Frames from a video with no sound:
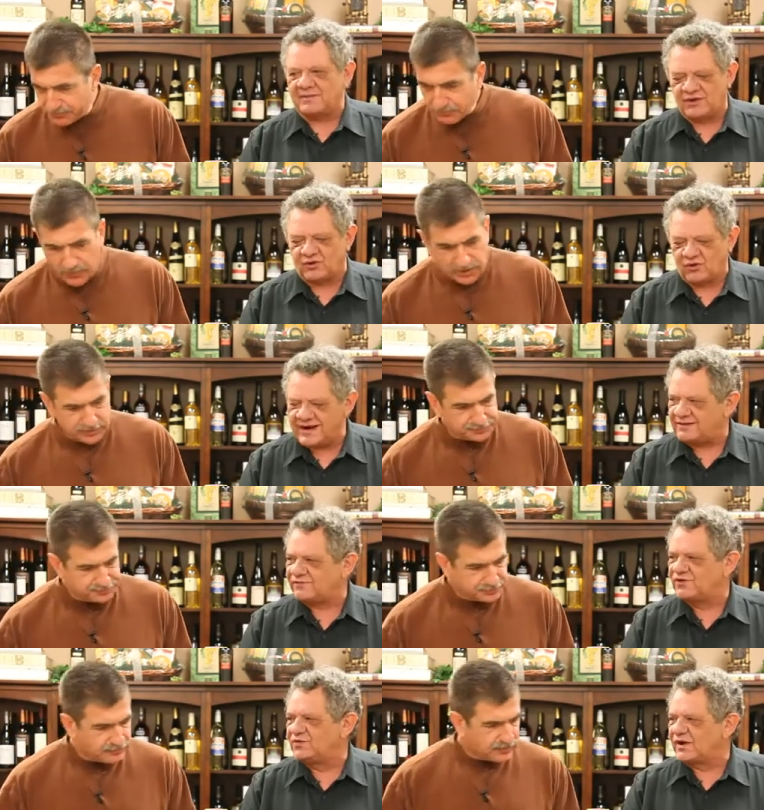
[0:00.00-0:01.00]
Speaker 1: I mean, great
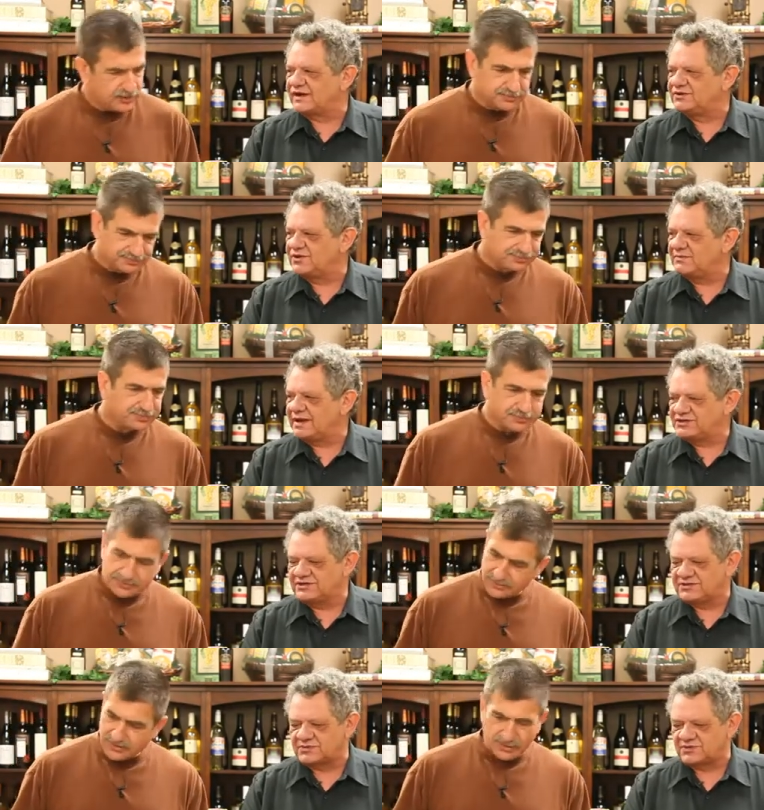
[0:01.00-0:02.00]
food wine. Can you imagine
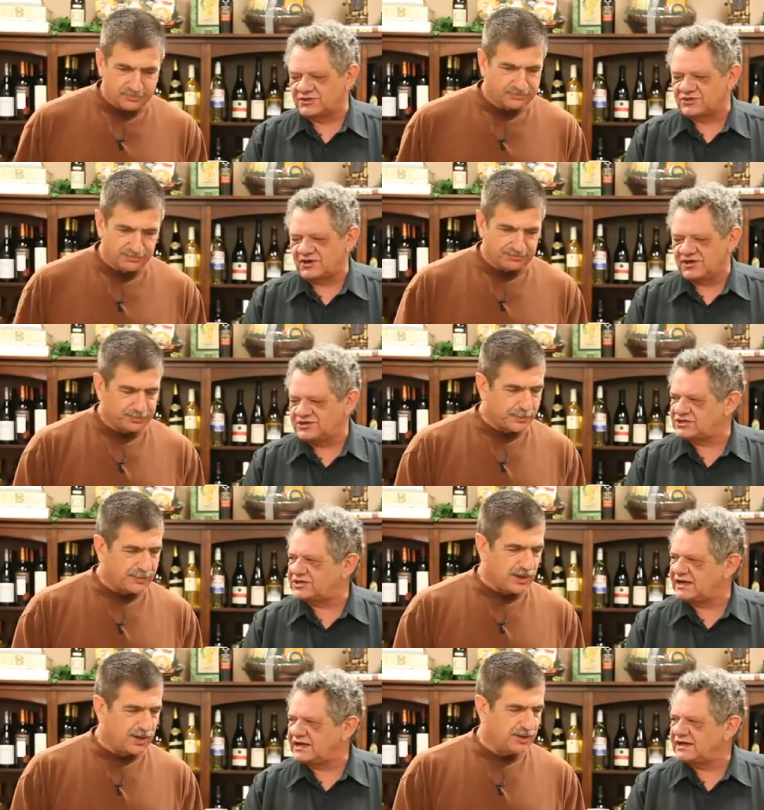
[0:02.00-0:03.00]
this with a charred
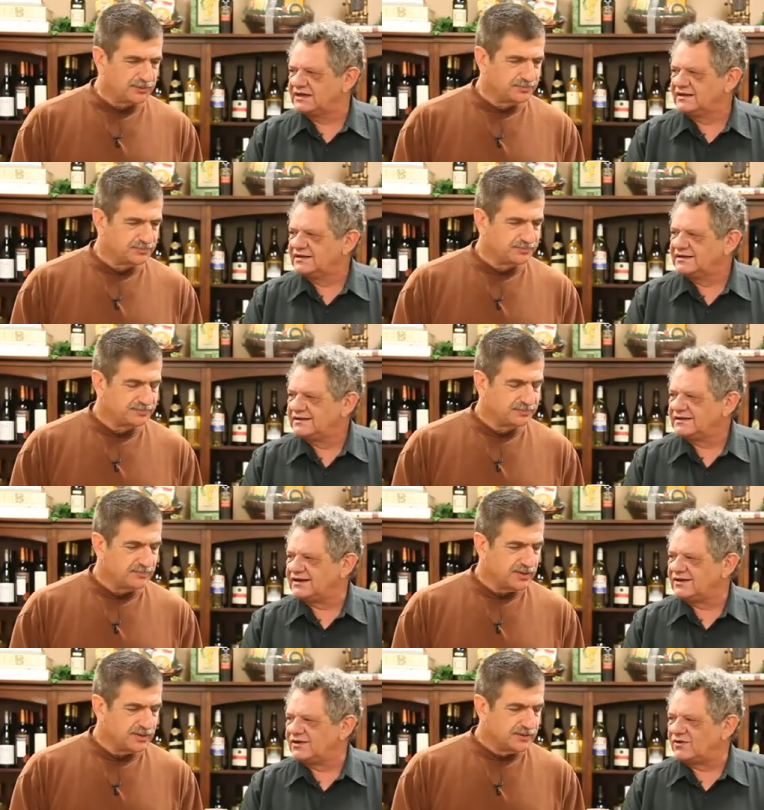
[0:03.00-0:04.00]
steak? Oh. You
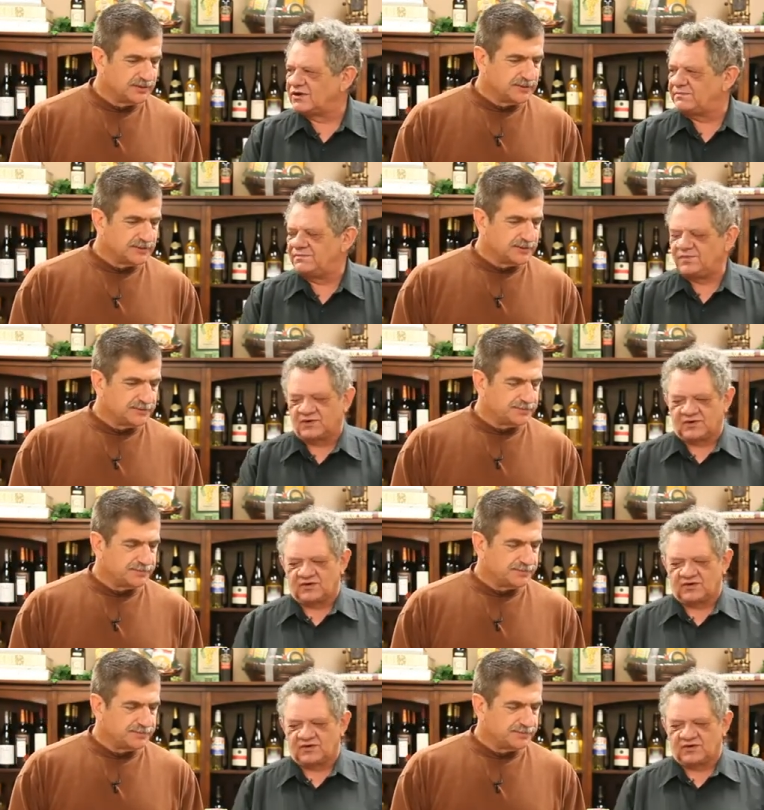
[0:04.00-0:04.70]
know, or, or